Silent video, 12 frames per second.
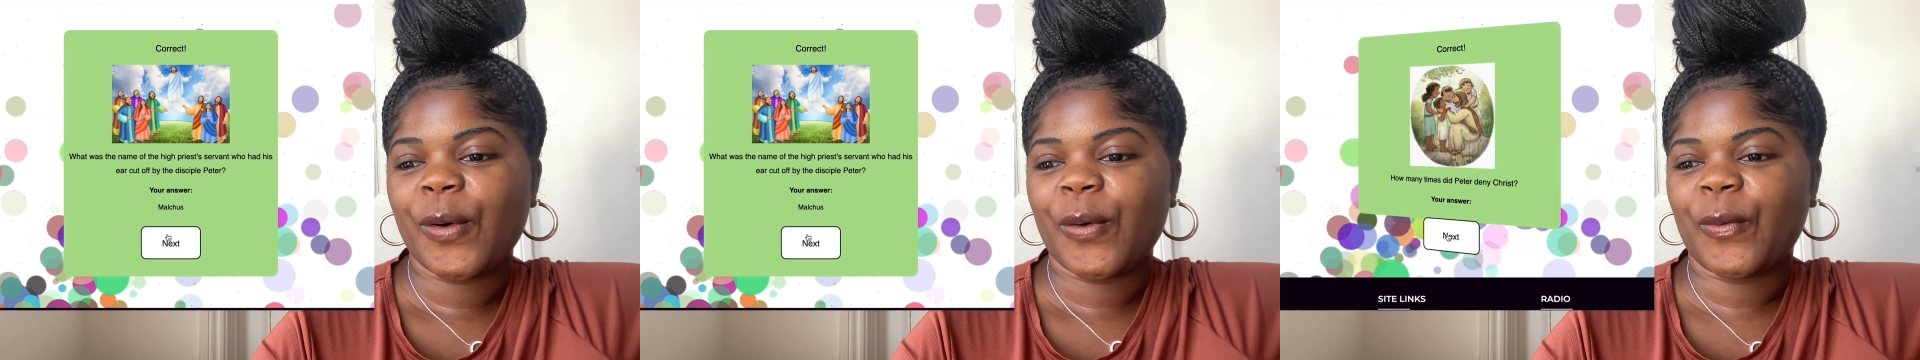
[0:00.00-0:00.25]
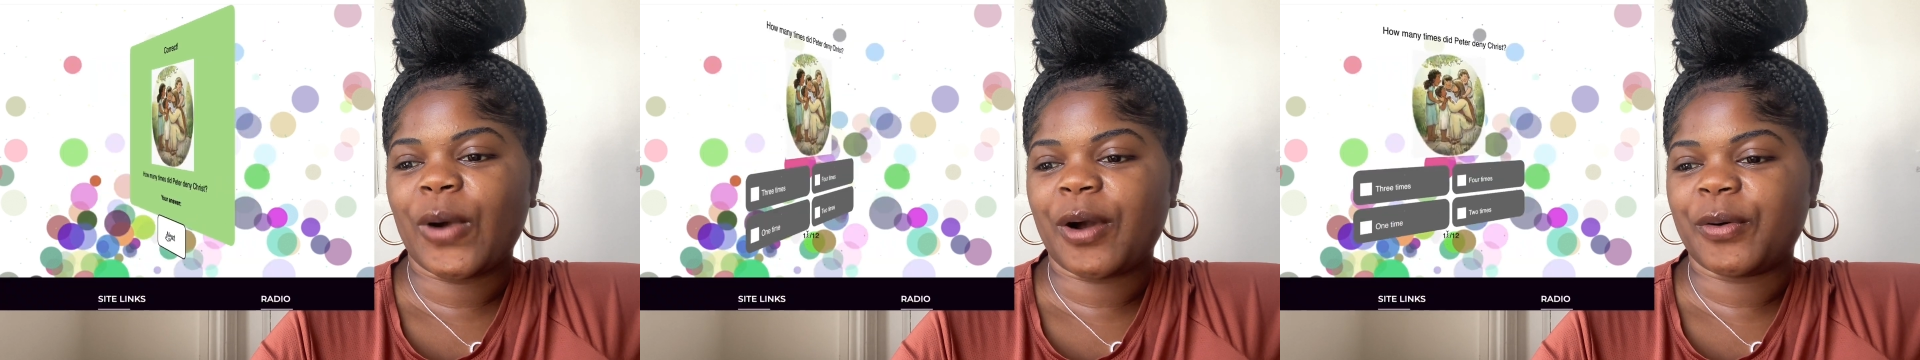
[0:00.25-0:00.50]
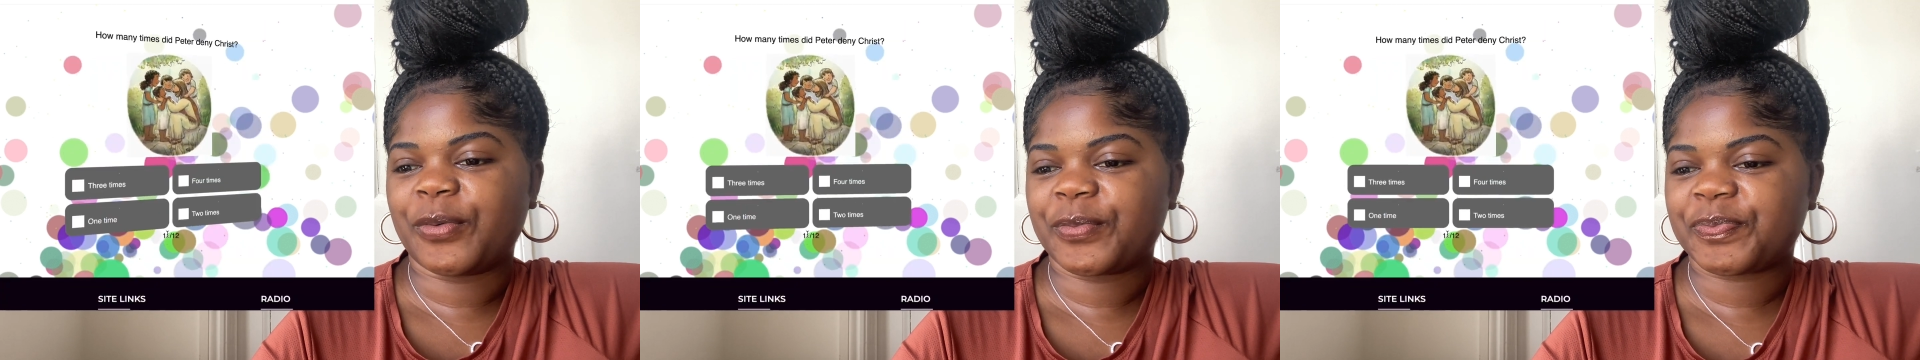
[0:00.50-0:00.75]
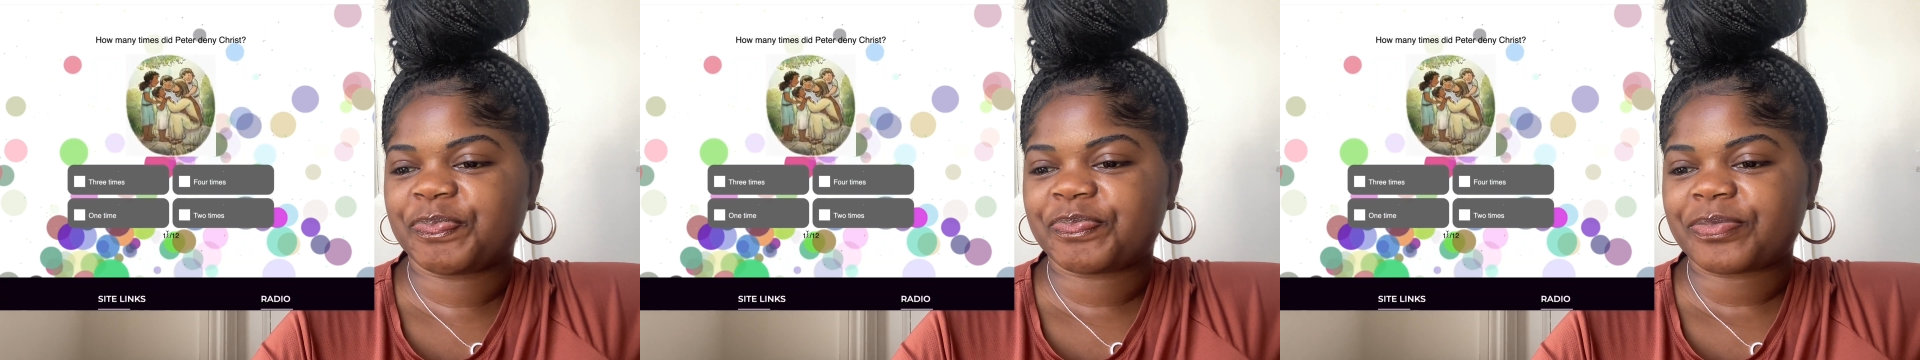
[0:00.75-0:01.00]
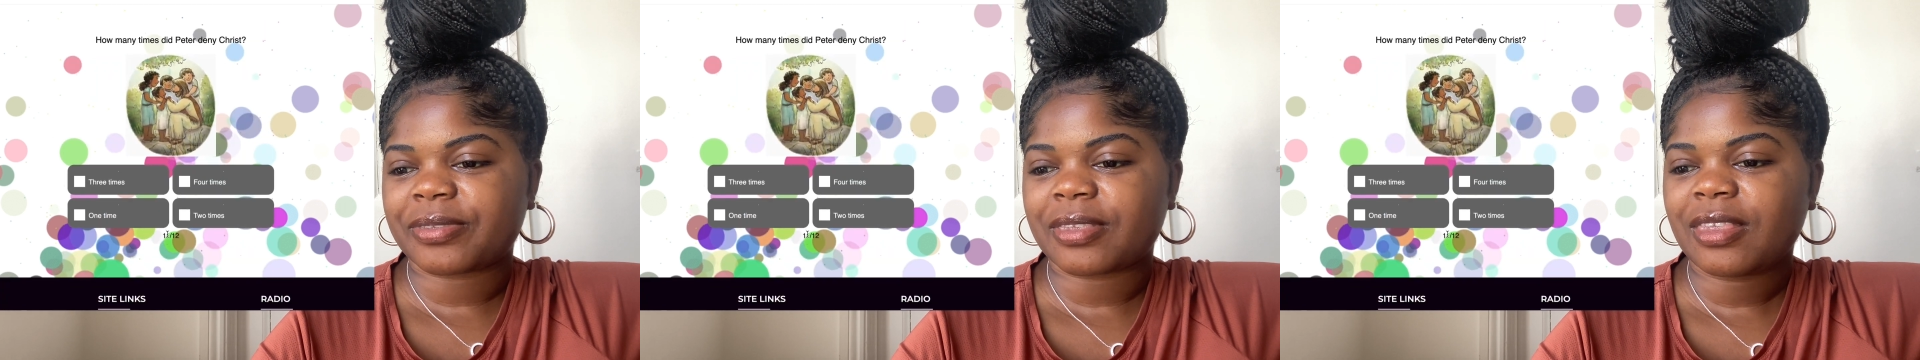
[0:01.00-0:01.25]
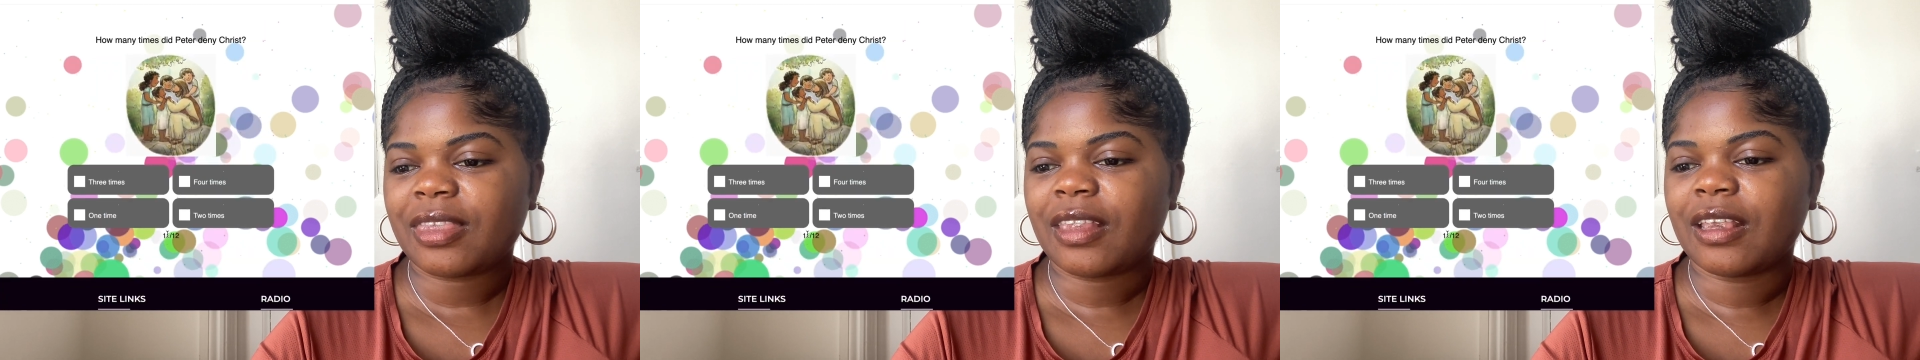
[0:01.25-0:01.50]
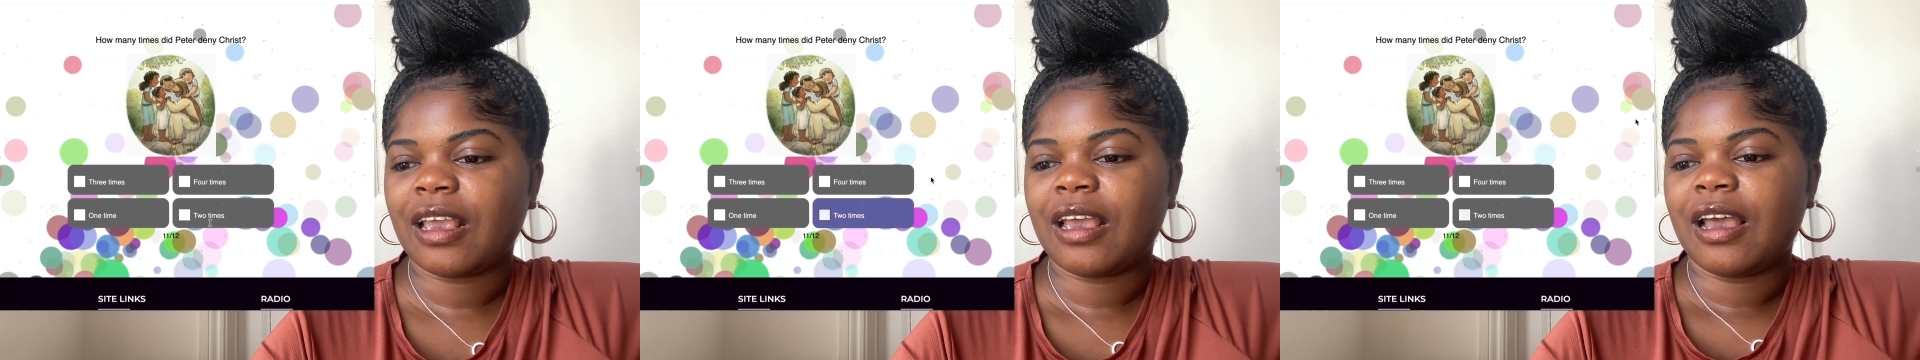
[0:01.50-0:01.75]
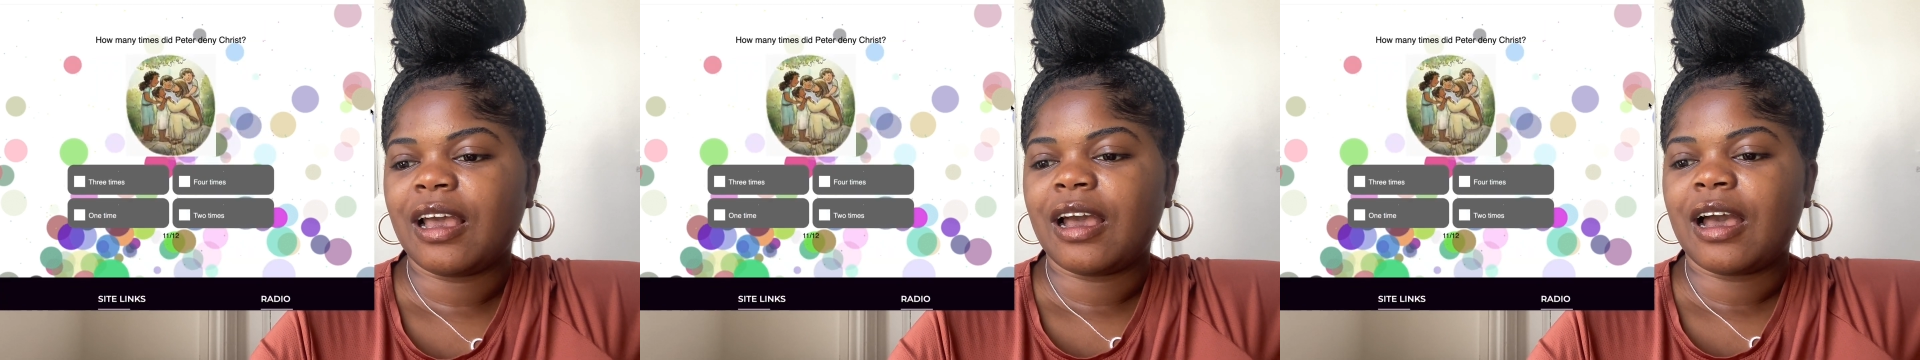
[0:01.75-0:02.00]
Wow.
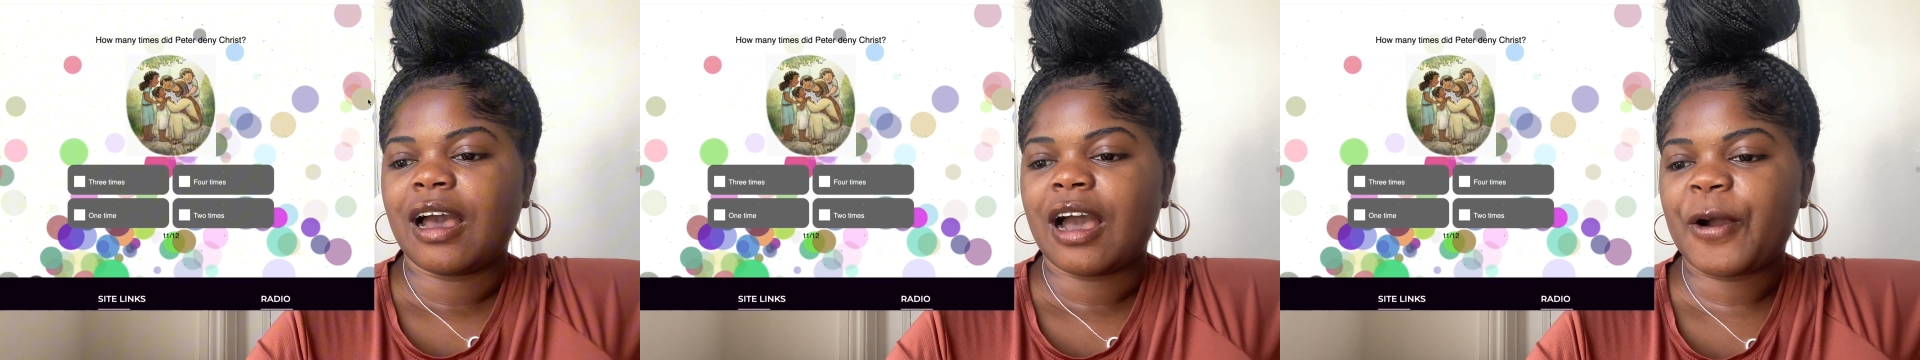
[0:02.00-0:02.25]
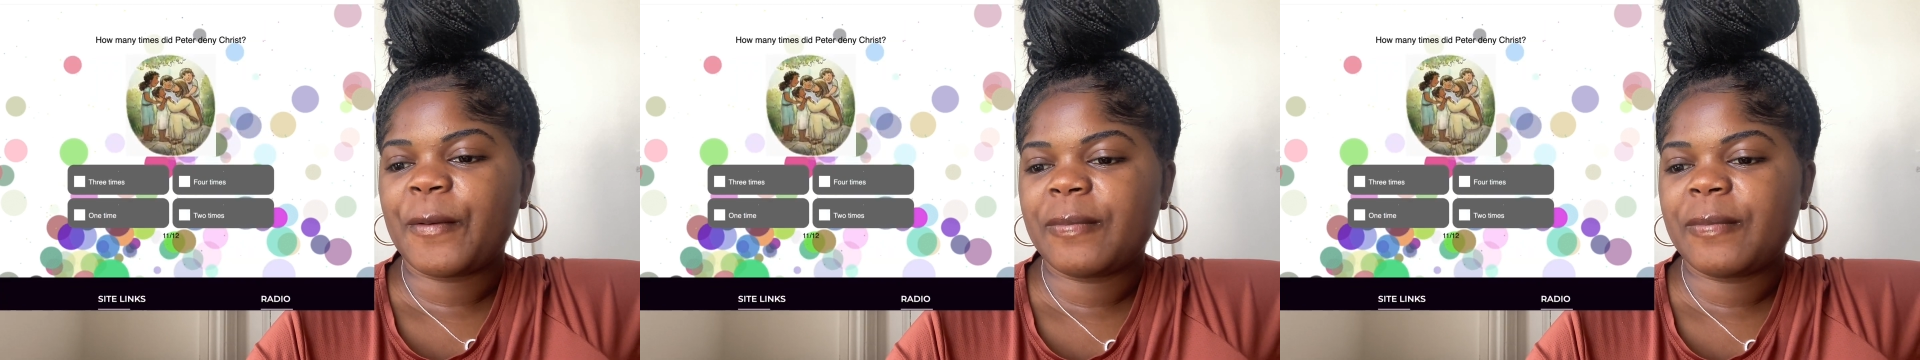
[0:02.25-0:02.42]
How